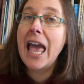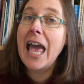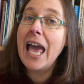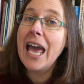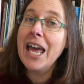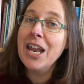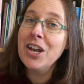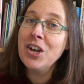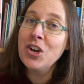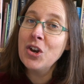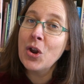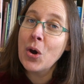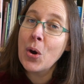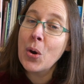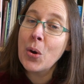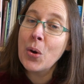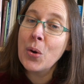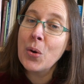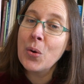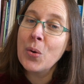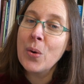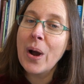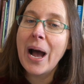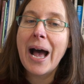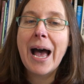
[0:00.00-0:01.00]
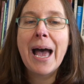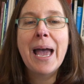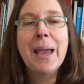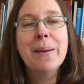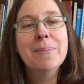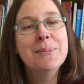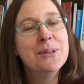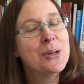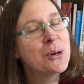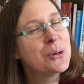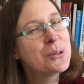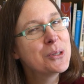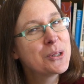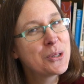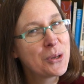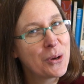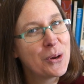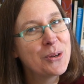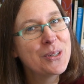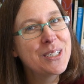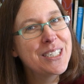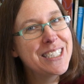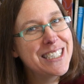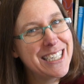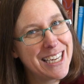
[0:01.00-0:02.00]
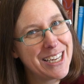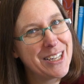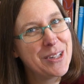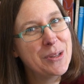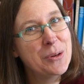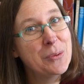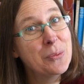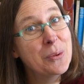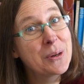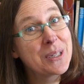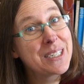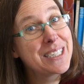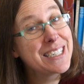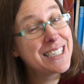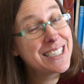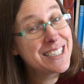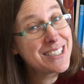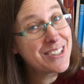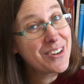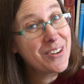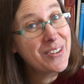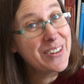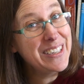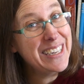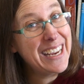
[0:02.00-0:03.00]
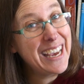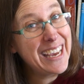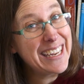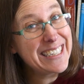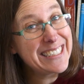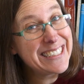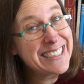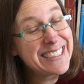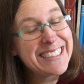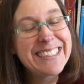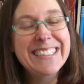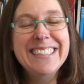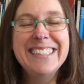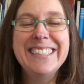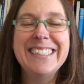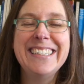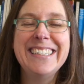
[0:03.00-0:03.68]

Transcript: and no, I am not going to tell you what it is on yet.